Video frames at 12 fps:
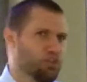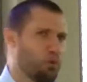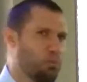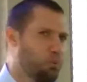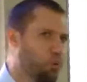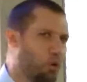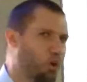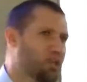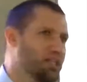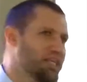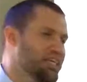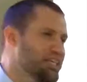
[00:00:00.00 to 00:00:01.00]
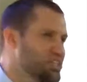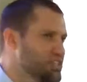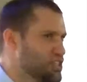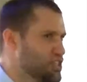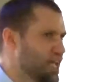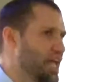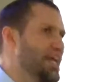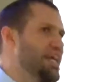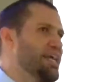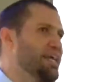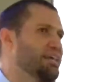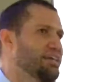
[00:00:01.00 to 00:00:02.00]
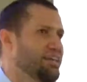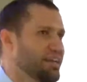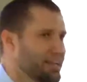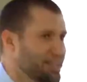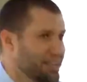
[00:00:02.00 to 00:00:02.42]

though Paul is saying